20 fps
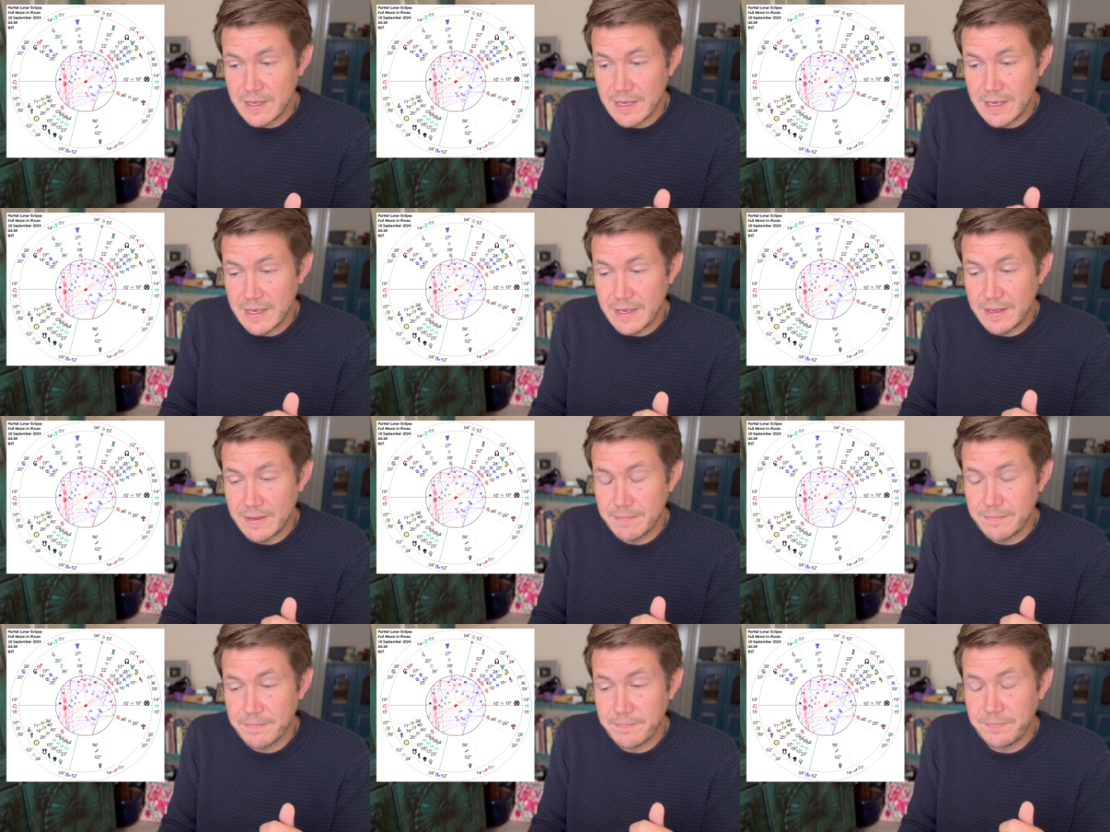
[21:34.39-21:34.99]

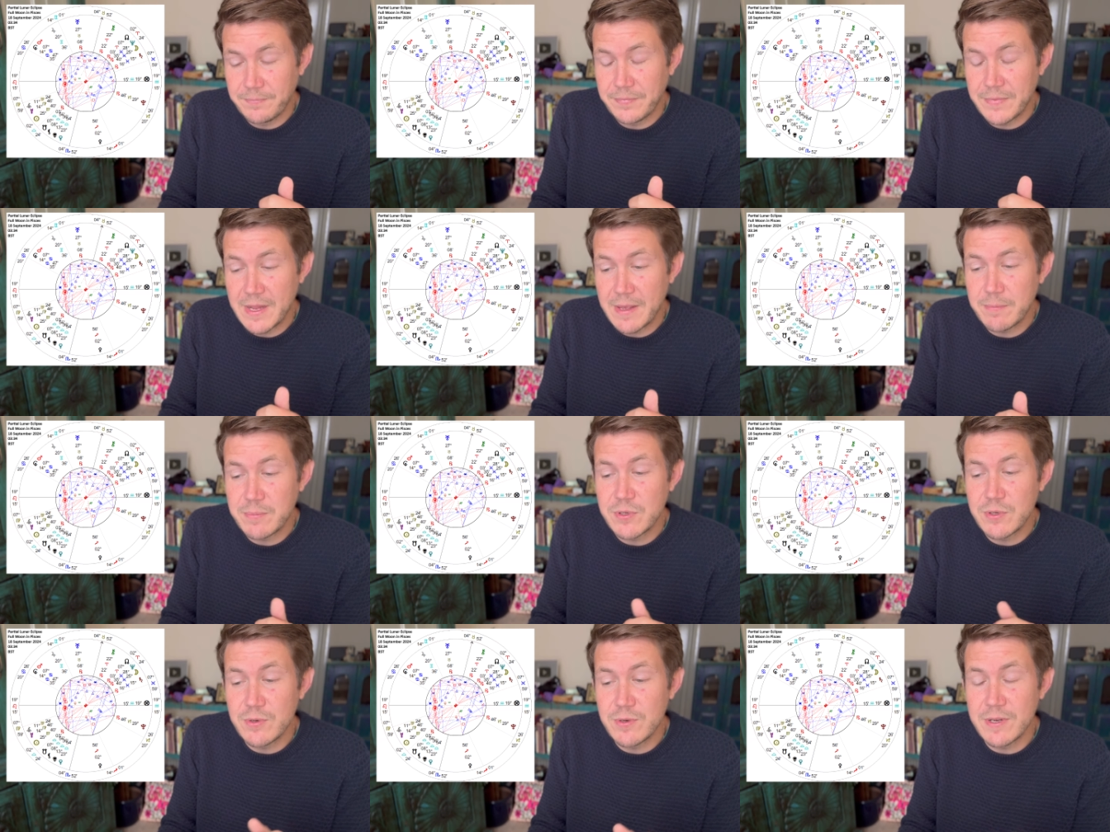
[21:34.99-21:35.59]
um,
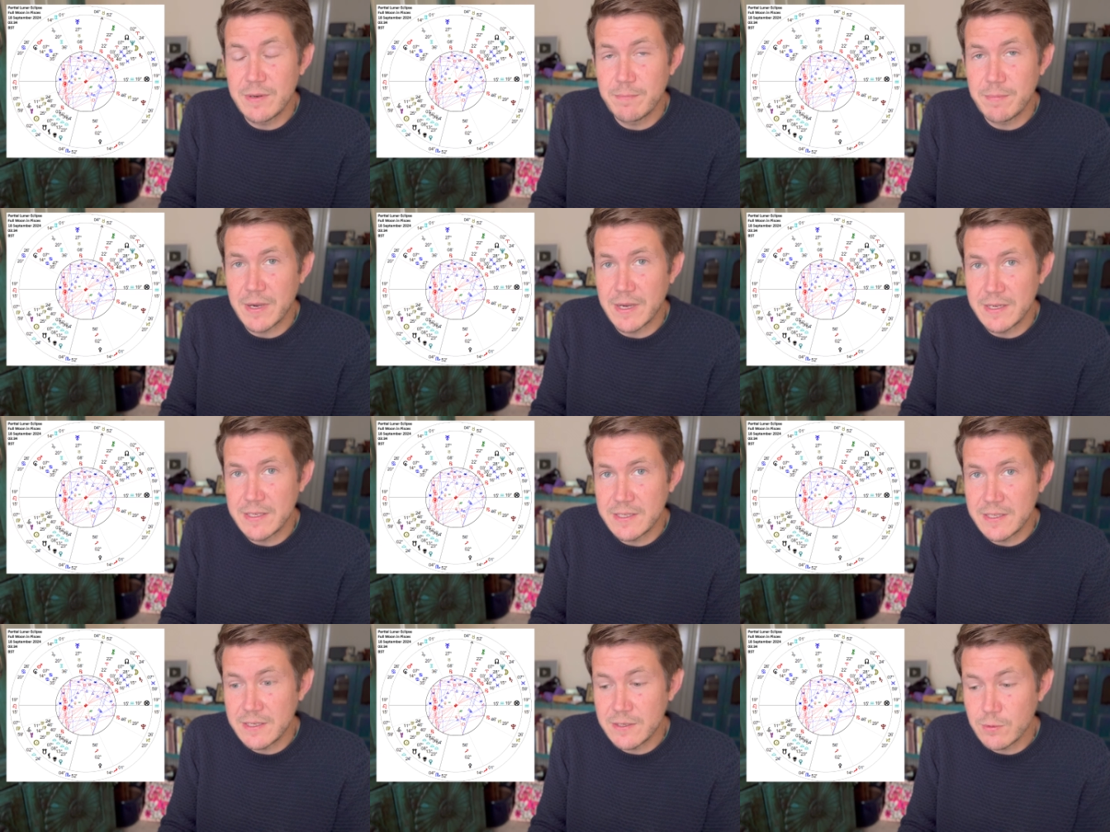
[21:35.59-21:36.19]
Neptune in
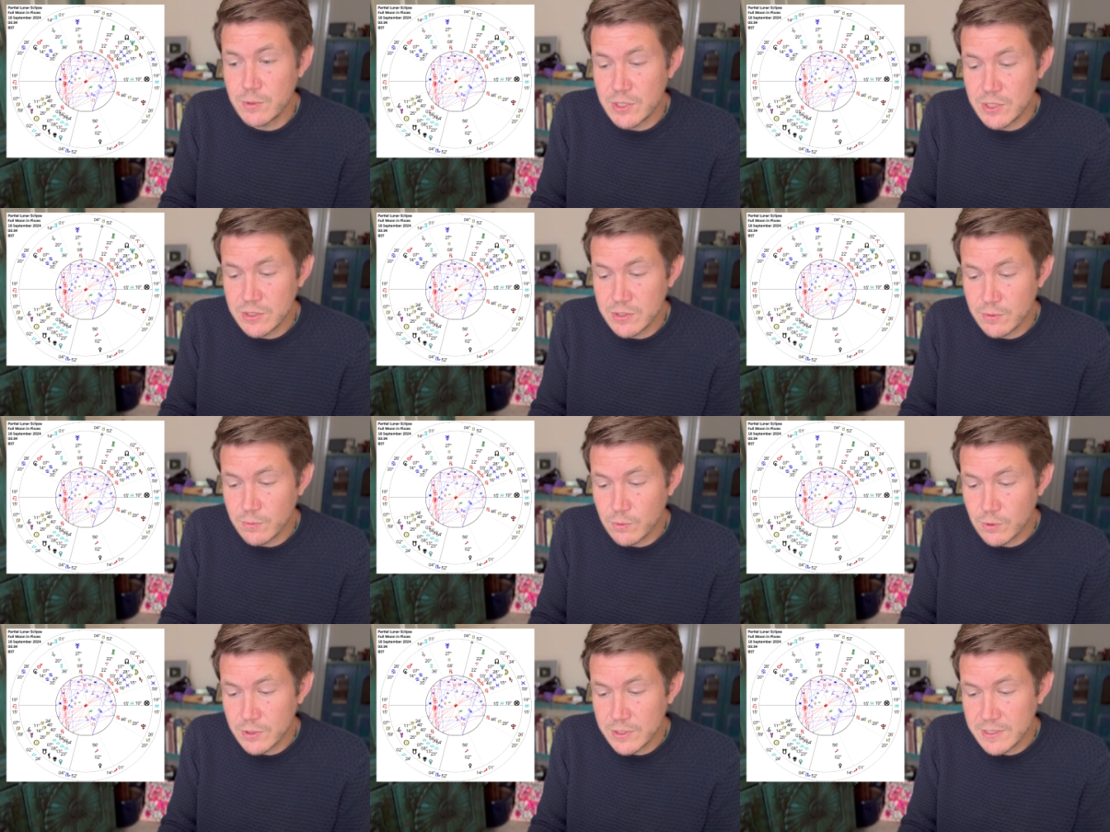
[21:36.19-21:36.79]
Pisces, which is a
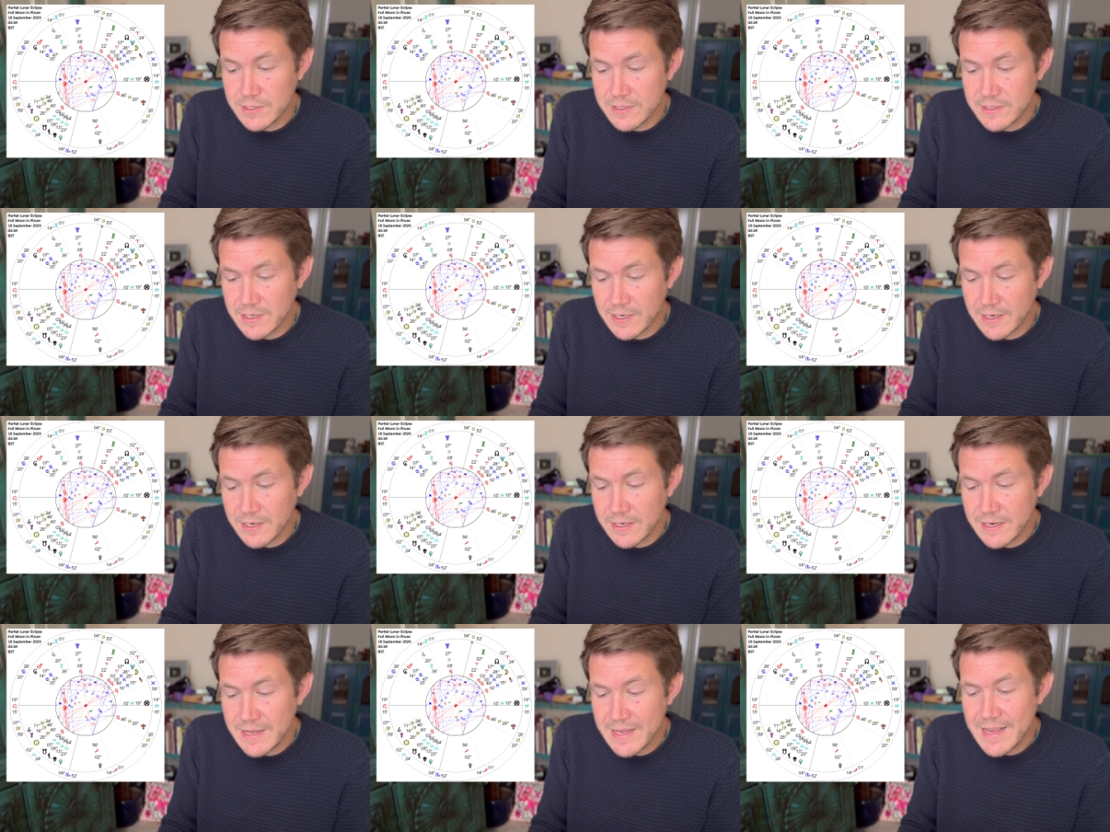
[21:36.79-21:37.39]
water
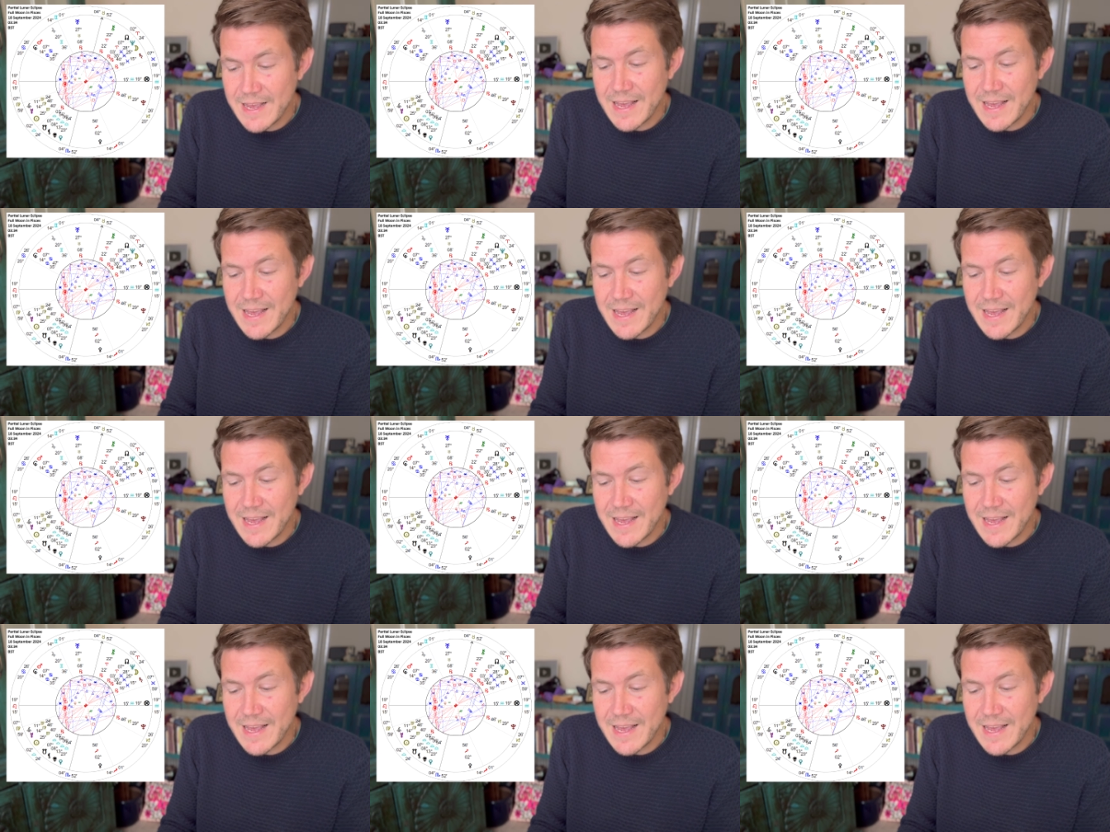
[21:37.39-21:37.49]
sign,